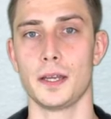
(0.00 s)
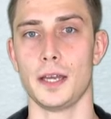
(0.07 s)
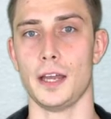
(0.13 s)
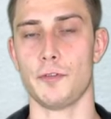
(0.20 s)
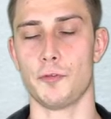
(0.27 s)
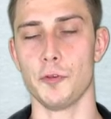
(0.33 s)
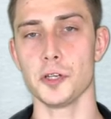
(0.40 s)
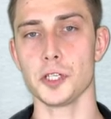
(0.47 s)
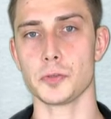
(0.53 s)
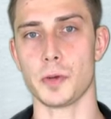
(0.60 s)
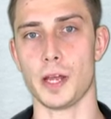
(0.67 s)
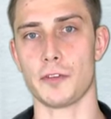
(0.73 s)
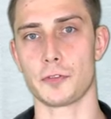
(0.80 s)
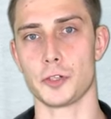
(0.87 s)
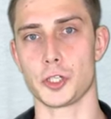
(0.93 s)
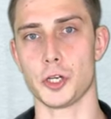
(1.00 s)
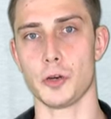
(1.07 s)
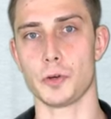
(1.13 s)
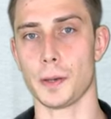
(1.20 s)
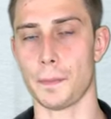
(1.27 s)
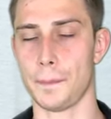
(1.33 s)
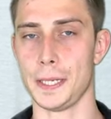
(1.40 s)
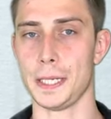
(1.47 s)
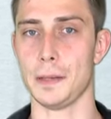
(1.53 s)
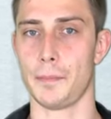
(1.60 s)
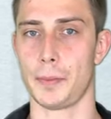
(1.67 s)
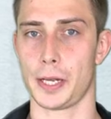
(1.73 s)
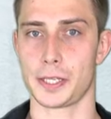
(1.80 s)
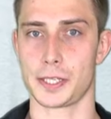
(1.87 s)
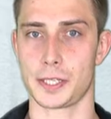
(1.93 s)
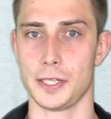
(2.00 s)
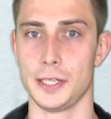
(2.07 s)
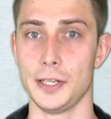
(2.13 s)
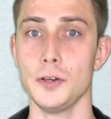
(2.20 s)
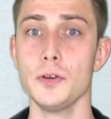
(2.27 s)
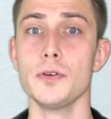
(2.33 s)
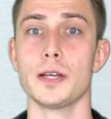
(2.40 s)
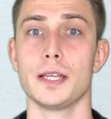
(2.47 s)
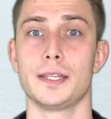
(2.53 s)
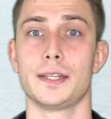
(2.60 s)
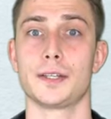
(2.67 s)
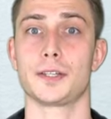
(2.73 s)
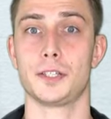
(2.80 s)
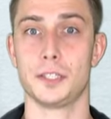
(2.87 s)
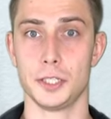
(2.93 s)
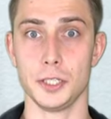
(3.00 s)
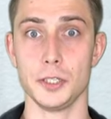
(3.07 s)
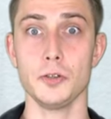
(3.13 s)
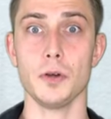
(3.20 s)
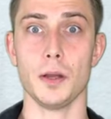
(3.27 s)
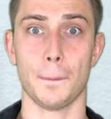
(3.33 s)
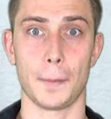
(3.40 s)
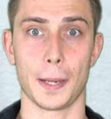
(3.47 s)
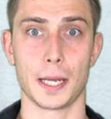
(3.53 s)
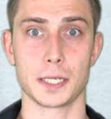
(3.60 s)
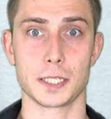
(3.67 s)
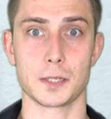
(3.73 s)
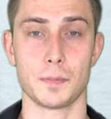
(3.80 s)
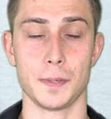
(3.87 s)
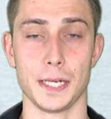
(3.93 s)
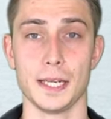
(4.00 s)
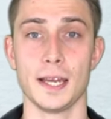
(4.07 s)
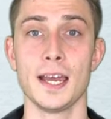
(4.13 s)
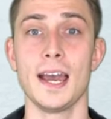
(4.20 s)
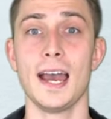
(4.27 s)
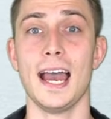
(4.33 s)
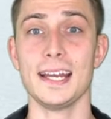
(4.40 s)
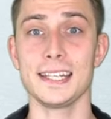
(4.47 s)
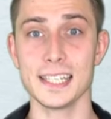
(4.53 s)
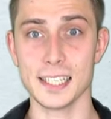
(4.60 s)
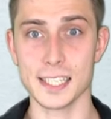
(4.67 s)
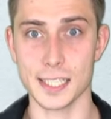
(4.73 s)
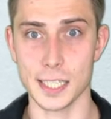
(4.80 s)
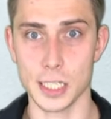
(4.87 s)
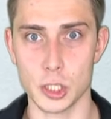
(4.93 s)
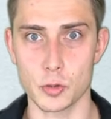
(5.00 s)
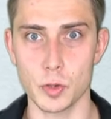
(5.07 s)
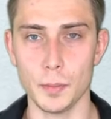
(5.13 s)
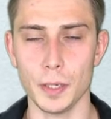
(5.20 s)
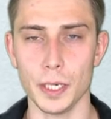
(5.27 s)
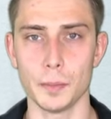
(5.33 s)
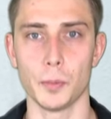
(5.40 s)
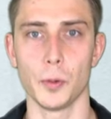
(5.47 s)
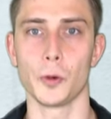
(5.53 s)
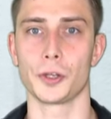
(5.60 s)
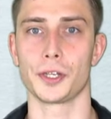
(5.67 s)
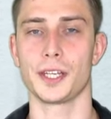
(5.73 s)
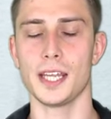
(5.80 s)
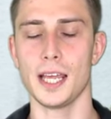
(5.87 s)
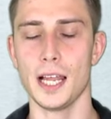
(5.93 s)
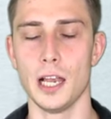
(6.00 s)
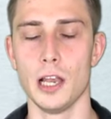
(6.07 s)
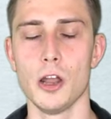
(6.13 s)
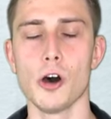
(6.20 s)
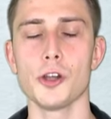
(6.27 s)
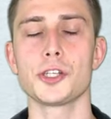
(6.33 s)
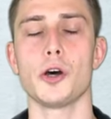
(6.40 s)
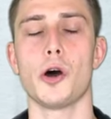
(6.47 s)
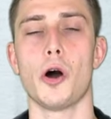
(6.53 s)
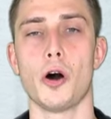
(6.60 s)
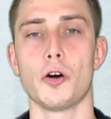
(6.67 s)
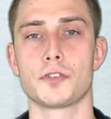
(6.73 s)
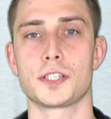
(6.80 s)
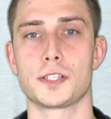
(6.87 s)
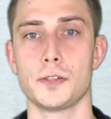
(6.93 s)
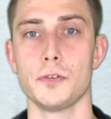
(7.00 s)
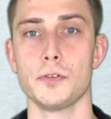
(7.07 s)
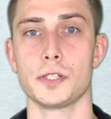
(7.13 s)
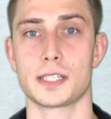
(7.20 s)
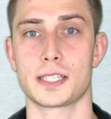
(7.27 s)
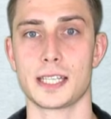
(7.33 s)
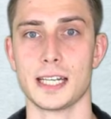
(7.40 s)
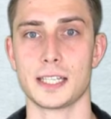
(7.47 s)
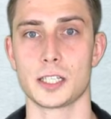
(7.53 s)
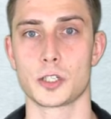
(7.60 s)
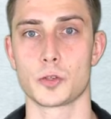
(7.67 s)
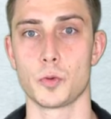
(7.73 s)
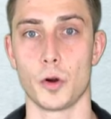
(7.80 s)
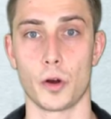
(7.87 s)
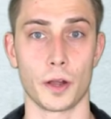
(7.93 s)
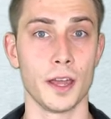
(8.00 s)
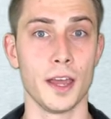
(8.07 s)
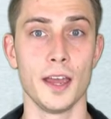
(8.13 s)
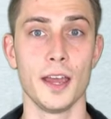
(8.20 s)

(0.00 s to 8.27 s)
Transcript: At first we have to show that P implies Q and then Q implies P. And this is extremely important. A lot of students get this wrong.